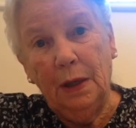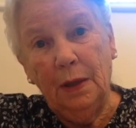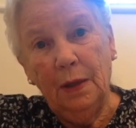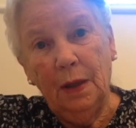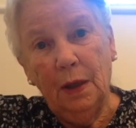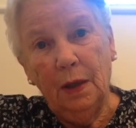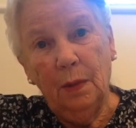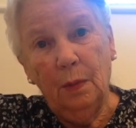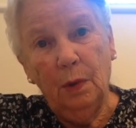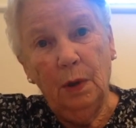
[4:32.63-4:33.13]

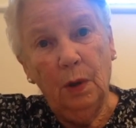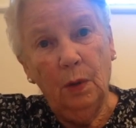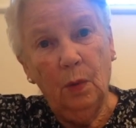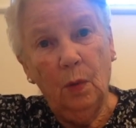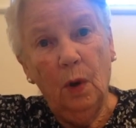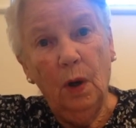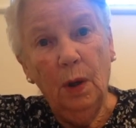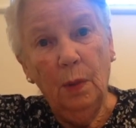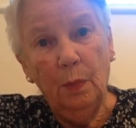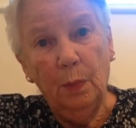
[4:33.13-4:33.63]
They were
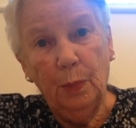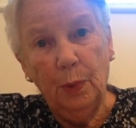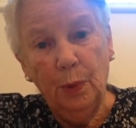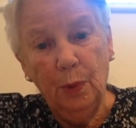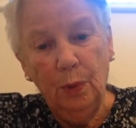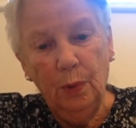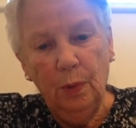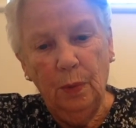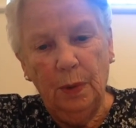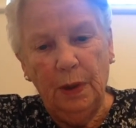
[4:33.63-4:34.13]
quite
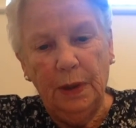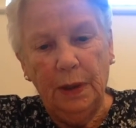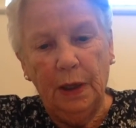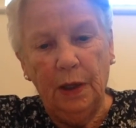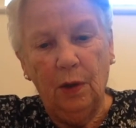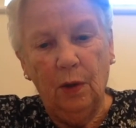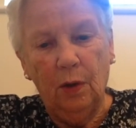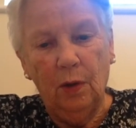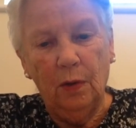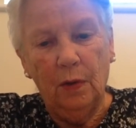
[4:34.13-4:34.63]
poor when they
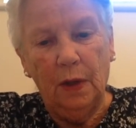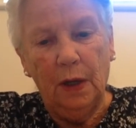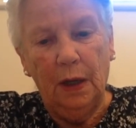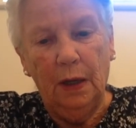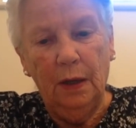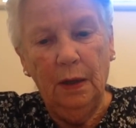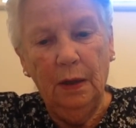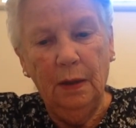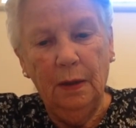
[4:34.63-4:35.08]
got there.